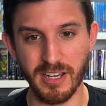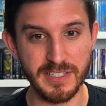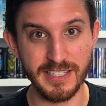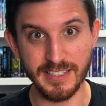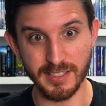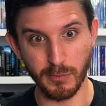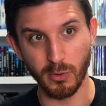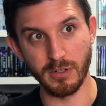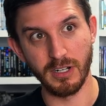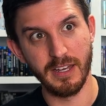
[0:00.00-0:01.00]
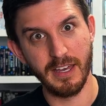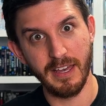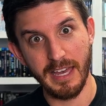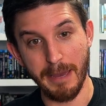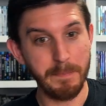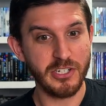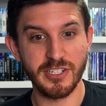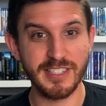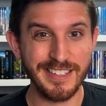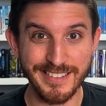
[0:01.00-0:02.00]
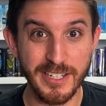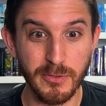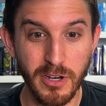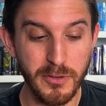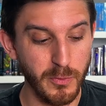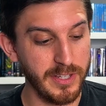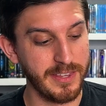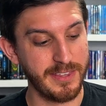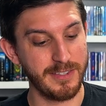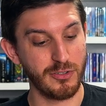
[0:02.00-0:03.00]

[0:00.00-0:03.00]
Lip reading: Obviously, he does more ambitious things later on with